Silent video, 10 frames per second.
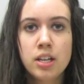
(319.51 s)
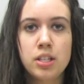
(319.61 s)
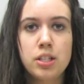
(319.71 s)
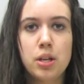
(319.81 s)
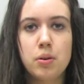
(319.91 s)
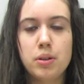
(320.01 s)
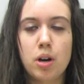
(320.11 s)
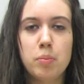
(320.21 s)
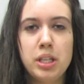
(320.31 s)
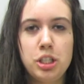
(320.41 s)
So an
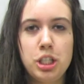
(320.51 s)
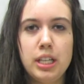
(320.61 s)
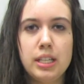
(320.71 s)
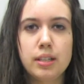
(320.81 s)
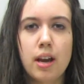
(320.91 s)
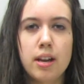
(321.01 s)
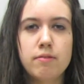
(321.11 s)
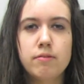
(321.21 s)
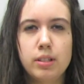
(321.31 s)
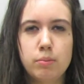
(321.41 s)
RPG is kind
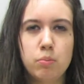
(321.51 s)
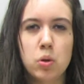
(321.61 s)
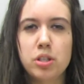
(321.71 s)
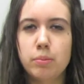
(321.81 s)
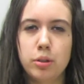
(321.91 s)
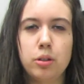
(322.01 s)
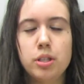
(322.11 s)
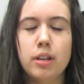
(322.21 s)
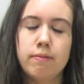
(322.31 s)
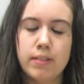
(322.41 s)
of more similar
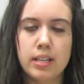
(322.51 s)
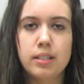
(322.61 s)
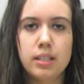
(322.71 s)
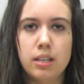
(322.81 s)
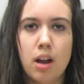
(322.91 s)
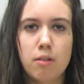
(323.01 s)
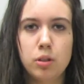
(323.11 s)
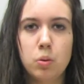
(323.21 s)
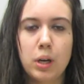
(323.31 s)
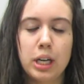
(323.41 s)
to a fantasy
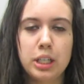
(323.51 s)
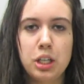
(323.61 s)
novel where